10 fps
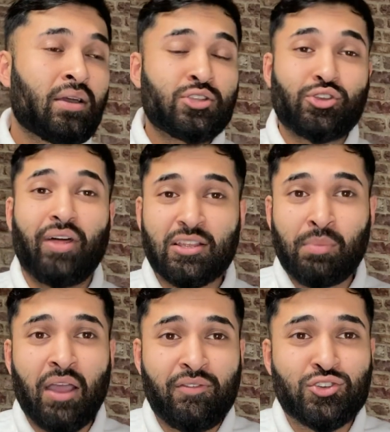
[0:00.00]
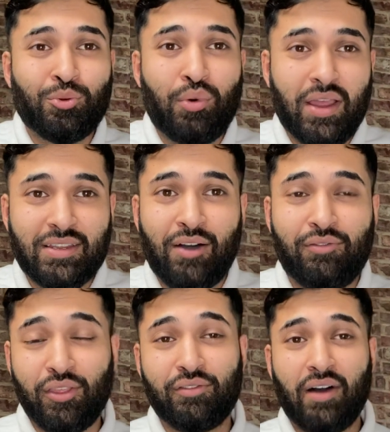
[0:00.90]
So that's my official breakdown
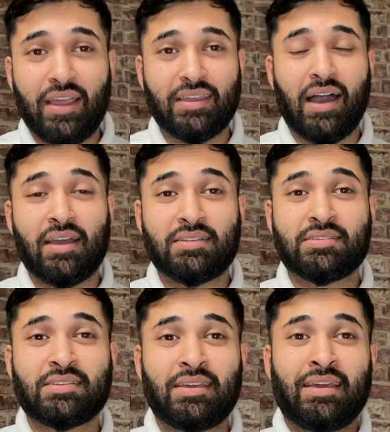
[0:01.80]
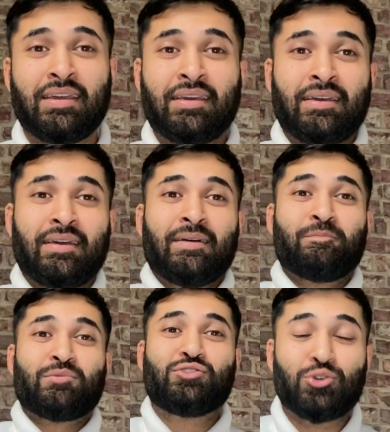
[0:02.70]
for the fight, guys.
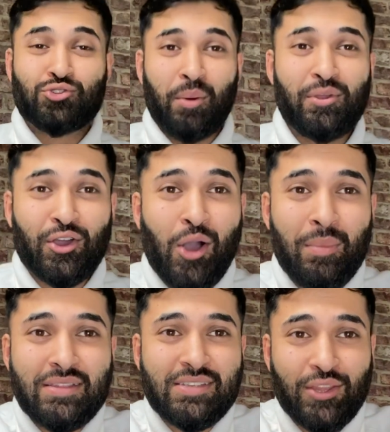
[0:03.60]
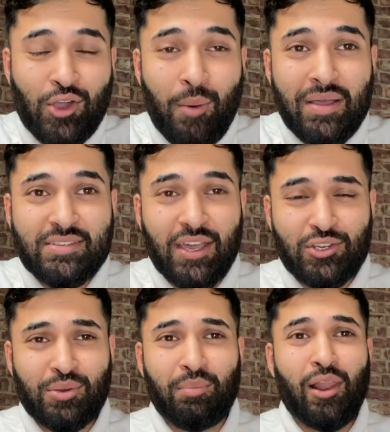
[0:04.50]
Do drop me your comments in the comment
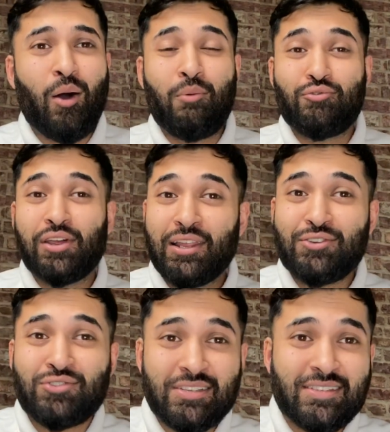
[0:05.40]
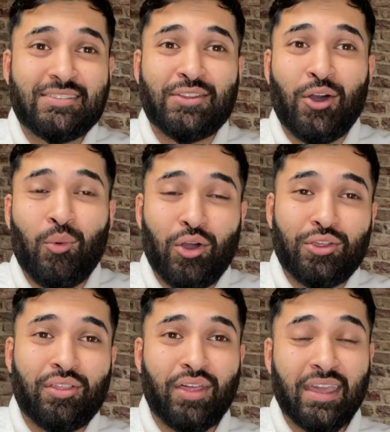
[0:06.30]
section below. I'm really interested to know what you
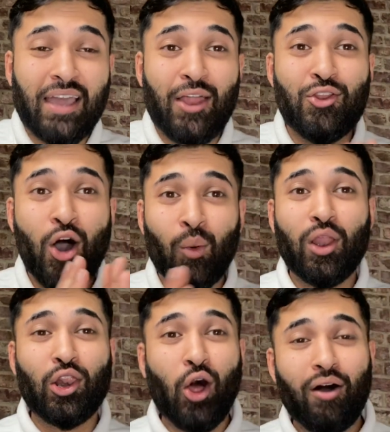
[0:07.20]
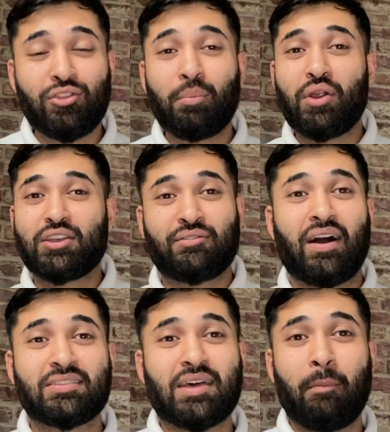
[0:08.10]
think. I know a lot of the British
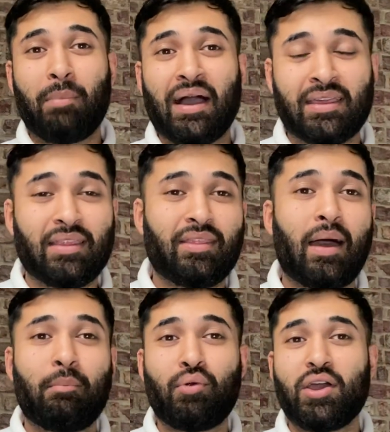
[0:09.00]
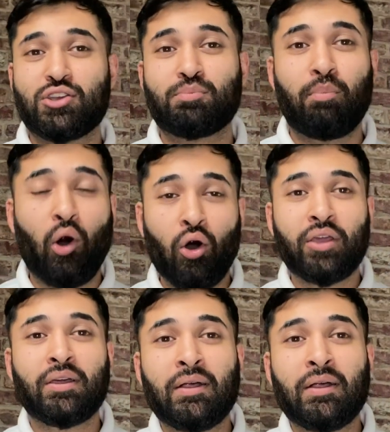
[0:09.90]
fans are backing their British boy,